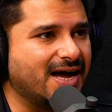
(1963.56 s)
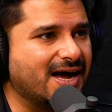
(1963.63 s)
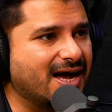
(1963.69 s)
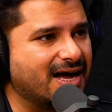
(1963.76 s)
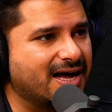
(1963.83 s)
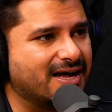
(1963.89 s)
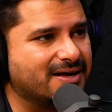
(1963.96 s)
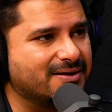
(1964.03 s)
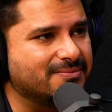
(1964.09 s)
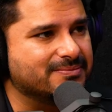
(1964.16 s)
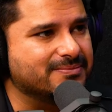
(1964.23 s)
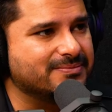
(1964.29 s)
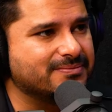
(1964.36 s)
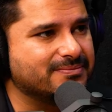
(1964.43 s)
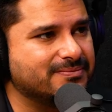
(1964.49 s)

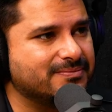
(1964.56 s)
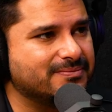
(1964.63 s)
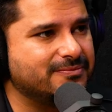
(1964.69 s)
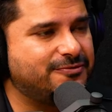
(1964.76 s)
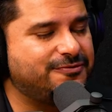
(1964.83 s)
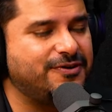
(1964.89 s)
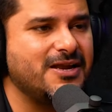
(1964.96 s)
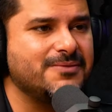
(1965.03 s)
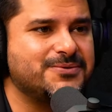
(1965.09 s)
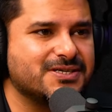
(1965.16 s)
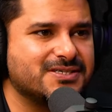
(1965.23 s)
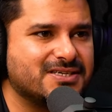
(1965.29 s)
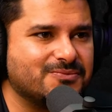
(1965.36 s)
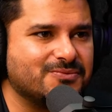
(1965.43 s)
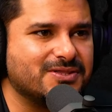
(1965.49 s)
Um,
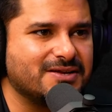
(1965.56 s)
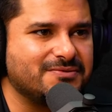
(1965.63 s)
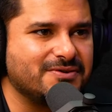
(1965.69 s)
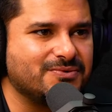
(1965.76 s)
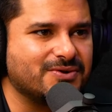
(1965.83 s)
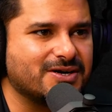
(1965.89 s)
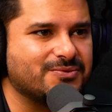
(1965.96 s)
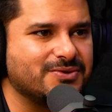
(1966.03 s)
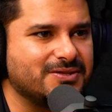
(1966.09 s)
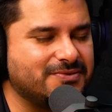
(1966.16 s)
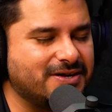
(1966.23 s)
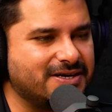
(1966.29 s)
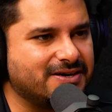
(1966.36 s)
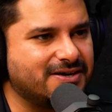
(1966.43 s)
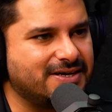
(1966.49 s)
is someone Philips, that we worked yeah. with in
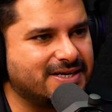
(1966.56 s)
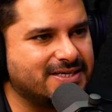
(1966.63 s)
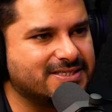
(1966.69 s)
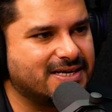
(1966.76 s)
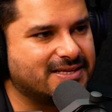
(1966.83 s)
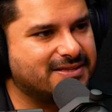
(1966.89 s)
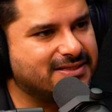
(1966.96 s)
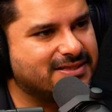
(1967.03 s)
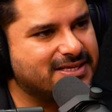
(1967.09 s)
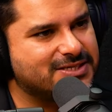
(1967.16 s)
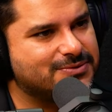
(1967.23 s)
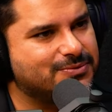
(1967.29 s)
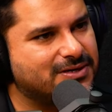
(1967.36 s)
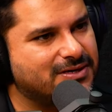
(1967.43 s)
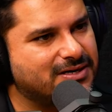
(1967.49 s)
very early days, and I think
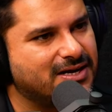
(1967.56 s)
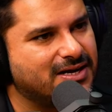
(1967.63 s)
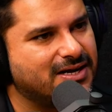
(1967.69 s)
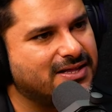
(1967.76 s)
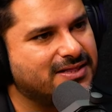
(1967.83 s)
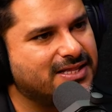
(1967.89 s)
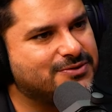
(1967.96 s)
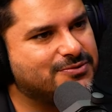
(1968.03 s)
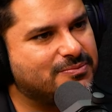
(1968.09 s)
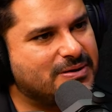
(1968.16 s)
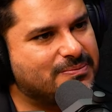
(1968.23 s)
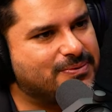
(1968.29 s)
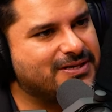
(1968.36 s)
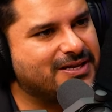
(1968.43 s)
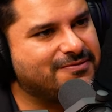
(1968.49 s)
these were these were
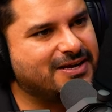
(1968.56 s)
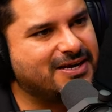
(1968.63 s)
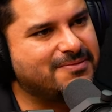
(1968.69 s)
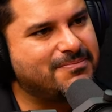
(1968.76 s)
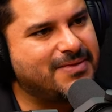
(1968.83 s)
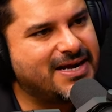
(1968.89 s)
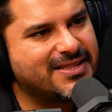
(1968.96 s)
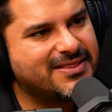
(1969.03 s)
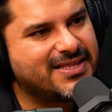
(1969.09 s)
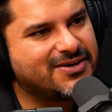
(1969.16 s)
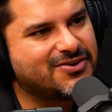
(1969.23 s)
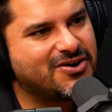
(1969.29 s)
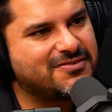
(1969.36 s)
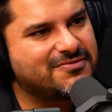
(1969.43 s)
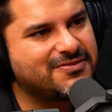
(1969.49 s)
people that we had met at
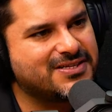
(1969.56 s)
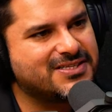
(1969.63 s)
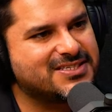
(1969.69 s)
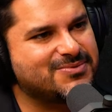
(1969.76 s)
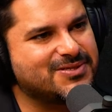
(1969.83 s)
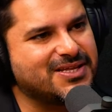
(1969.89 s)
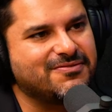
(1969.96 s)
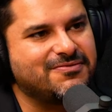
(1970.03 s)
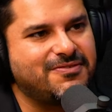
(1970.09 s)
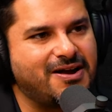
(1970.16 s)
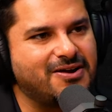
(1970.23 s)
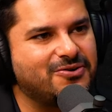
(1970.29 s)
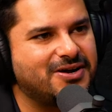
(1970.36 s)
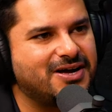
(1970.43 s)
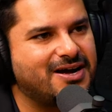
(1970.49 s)
that conference, but then
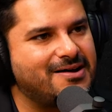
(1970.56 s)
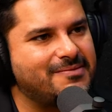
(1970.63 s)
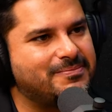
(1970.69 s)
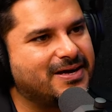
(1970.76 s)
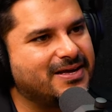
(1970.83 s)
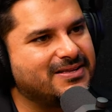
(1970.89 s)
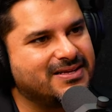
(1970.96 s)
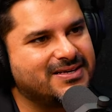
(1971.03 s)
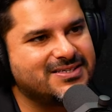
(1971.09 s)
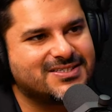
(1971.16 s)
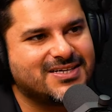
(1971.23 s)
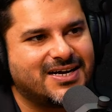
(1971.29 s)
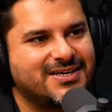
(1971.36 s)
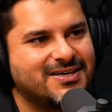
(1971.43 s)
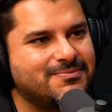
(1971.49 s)
followed up, and then it
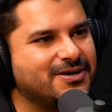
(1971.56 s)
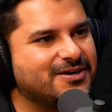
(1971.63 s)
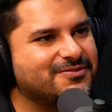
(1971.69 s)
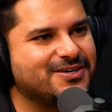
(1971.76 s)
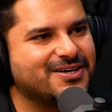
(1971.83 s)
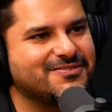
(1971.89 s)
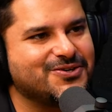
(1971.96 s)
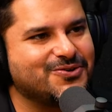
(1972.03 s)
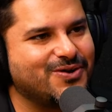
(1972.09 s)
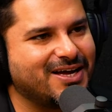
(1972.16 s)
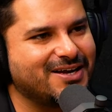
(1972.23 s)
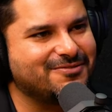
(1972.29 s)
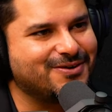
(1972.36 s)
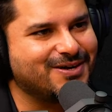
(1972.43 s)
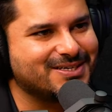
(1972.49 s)
started a bit of a revenue
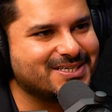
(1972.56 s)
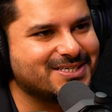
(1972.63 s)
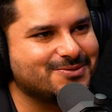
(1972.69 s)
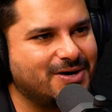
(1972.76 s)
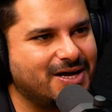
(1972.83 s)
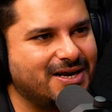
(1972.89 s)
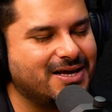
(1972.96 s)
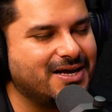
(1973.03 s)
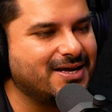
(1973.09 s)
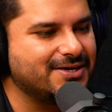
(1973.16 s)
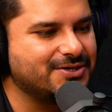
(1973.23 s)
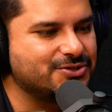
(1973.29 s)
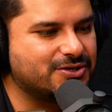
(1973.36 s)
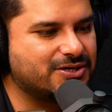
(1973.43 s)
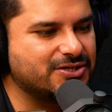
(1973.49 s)
line for us as well.
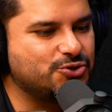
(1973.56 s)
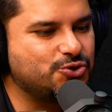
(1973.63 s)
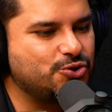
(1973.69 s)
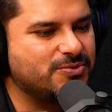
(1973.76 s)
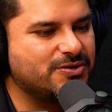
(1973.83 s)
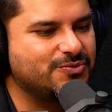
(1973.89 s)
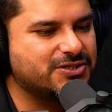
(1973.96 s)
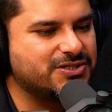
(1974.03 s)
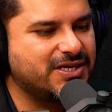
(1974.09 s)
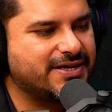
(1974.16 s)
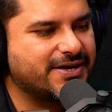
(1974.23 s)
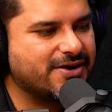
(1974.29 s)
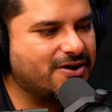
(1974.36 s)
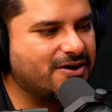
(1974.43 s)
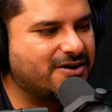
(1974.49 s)
So consumer was
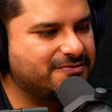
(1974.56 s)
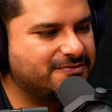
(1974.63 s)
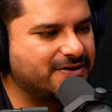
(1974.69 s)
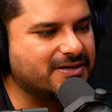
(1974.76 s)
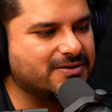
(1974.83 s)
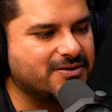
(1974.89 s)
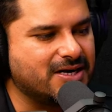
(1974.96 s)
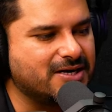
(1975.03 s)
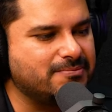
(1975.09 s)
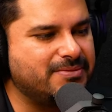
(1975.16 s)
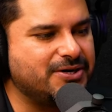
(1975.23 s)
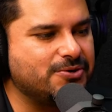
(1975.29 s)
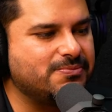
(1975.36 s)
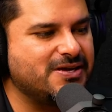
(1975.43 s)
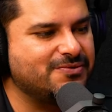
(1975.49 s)
taking off, and and
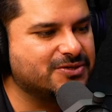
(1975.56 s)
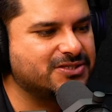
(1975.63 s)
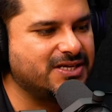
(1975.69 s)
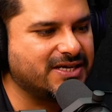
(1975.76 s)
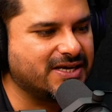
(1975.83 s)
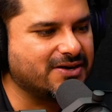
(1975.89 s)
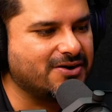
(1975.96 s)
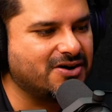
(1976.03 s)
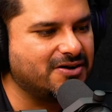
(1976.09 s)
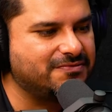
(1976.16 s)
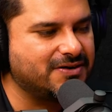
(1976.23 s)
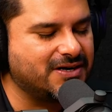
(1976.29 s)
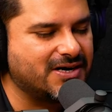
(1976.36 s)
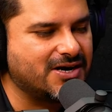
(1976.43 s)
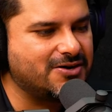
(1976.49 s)
B two B was taking off,
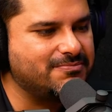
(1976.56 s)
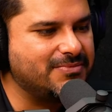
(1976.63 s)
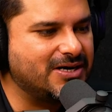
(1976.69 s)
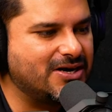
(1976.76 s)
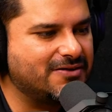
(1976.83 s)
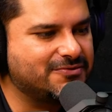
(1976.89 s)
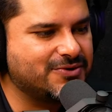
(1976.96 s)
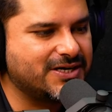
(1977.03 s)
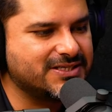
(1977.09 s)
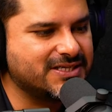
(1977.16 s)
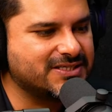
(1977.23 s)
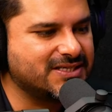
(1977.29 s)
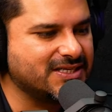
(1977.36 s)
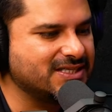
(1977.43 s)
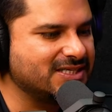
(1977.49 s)
and around middle of
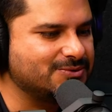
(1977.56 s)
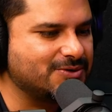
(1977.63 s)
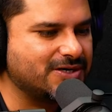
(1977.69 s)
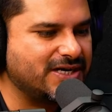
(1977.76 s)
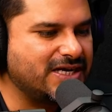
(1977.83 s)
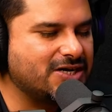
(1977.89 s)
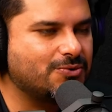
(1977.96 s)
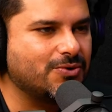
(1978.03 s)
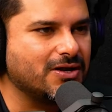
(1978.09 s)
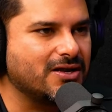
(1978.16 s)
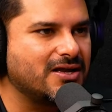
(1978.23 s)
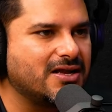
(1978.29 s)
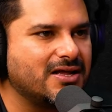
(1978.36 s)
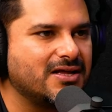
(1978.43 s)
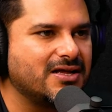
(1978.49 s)
2016, these were equal.